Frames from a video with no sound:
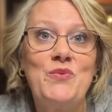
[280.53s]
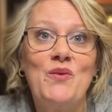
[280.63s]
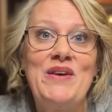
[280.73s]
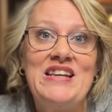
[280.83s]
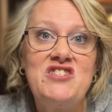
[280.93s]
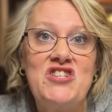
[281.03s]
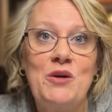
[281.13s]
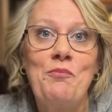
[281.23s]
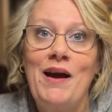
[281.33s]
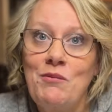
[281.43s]
where we can
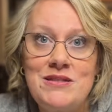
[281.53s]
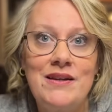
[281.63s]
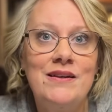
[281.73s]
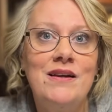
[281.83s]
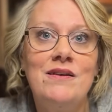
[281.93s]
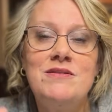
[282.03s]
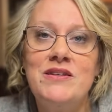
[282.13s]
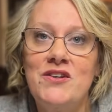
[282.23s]
share Bible study notes,